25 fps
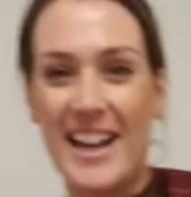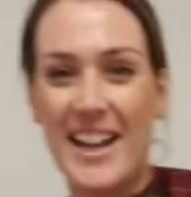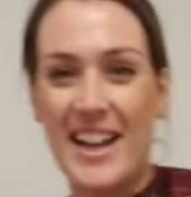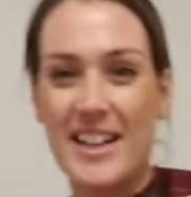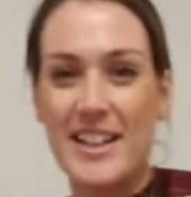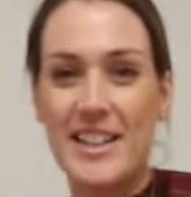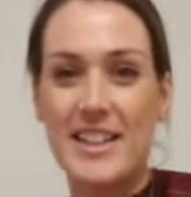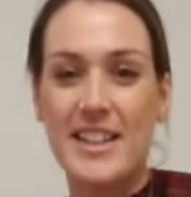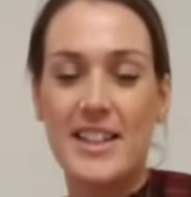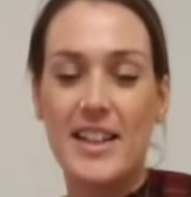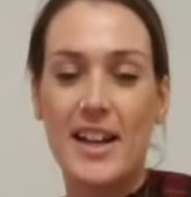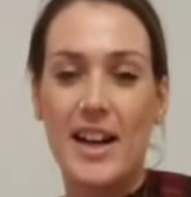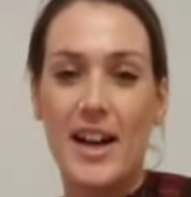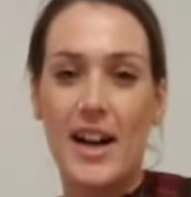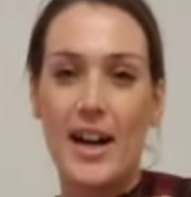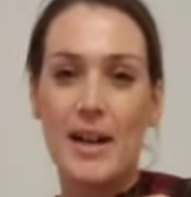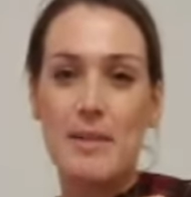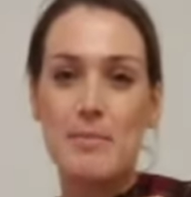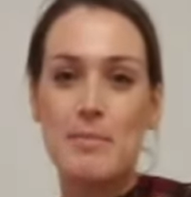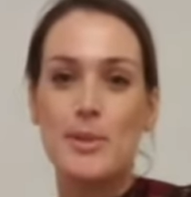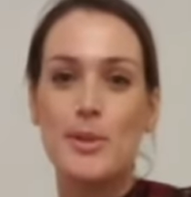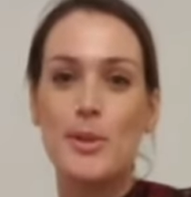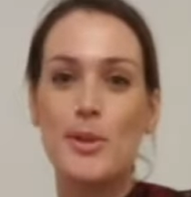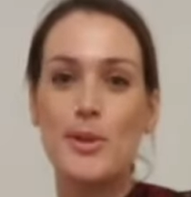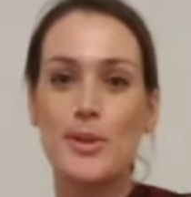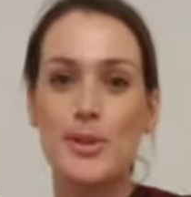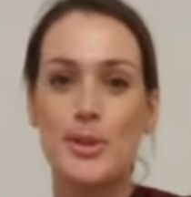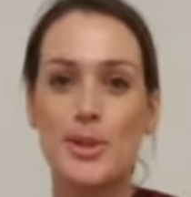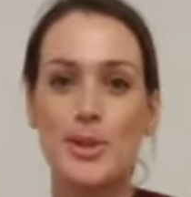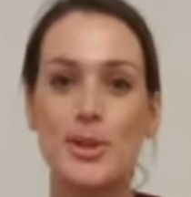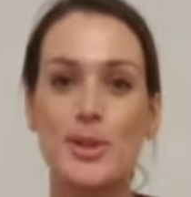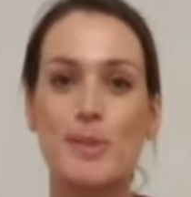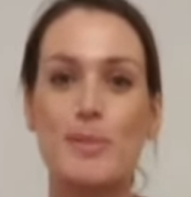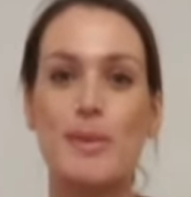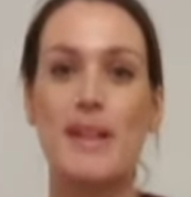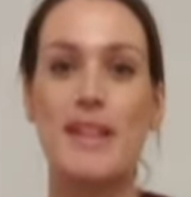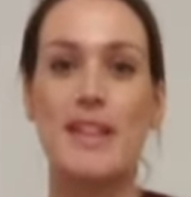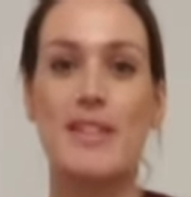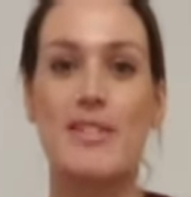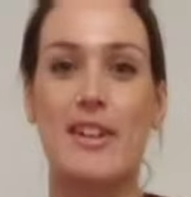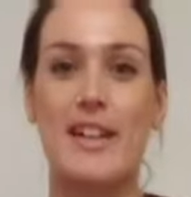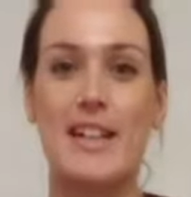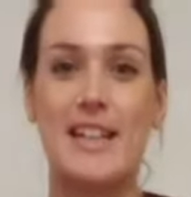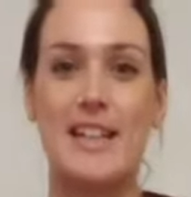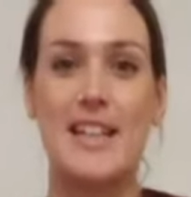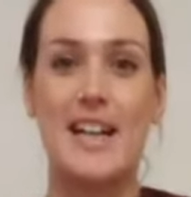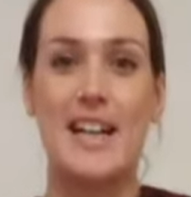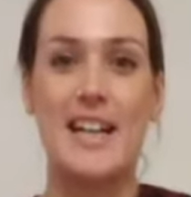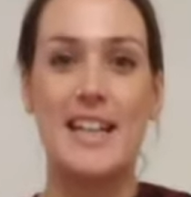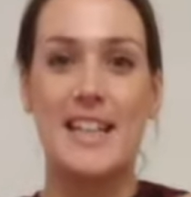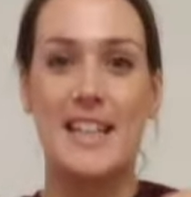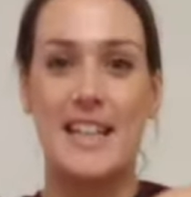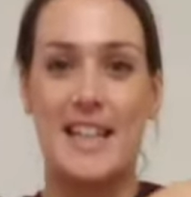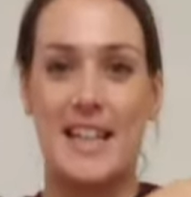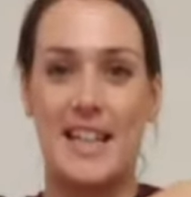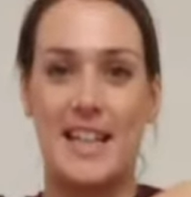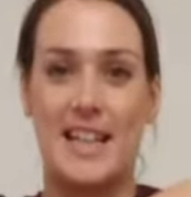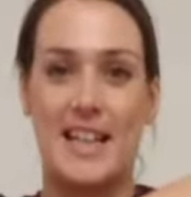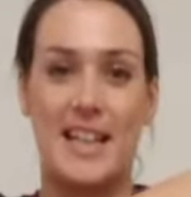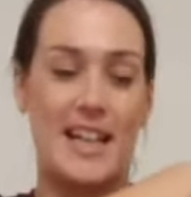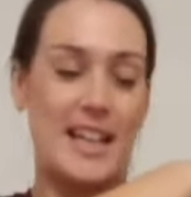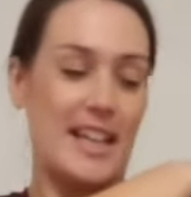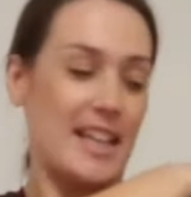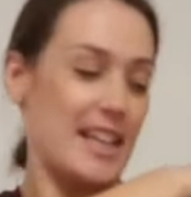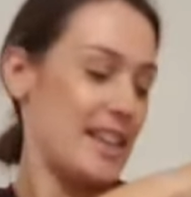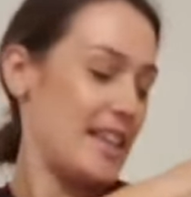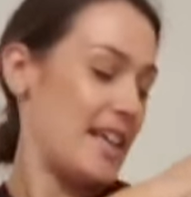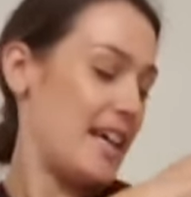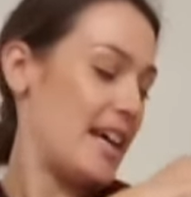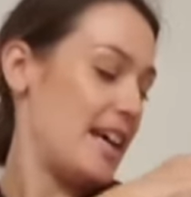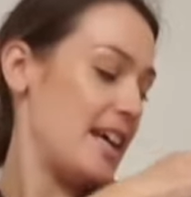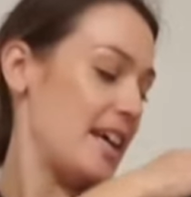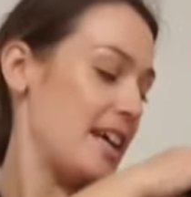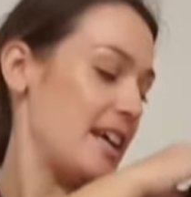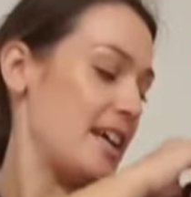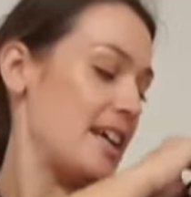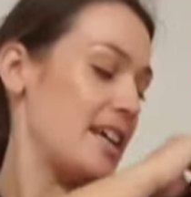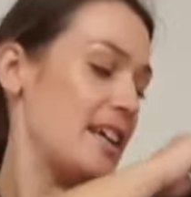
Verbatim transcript: I, I'm not sure whether I like it like that.